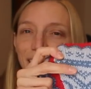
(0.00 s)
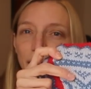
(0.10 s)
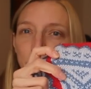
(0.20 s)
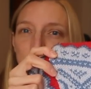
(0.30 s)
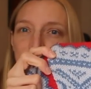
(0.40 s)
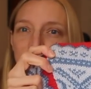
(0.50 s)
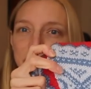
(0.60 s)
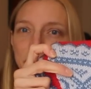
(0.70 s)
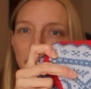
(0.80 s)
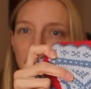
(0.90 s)
um,
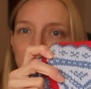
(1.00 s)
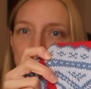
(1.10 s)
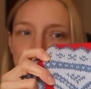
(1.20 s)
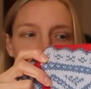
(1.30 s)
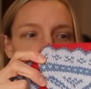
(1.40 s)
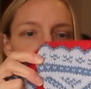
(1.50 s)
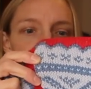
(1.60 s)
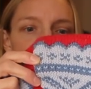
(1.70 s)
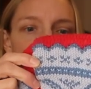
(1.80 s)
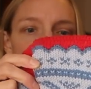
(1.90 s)
because you have this kind of
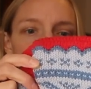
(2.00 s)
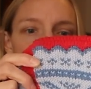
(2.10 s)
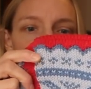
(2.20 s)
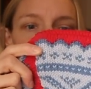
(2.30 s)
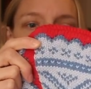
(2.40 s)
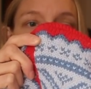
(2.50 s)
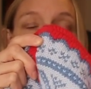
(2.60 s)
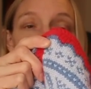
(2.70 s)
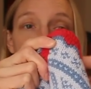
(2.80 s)
color work pattern.